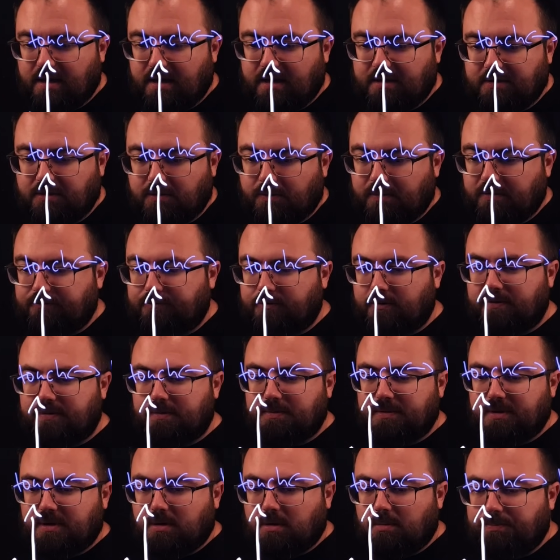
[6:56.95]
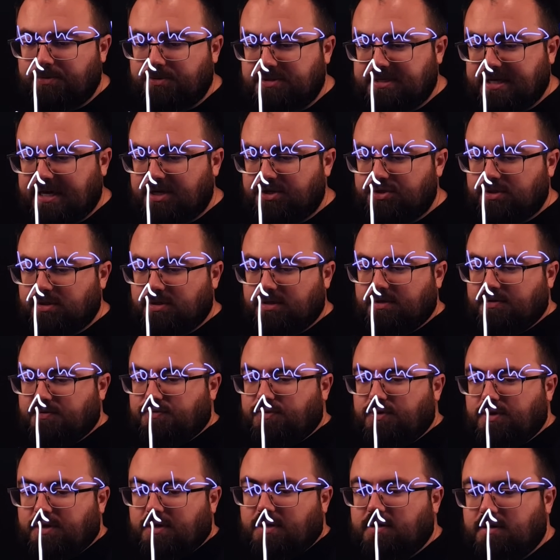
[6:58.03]
And going further with the computation, this
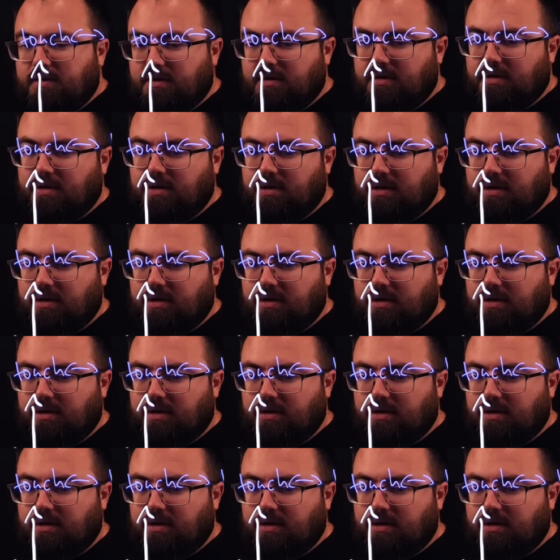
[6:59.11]
here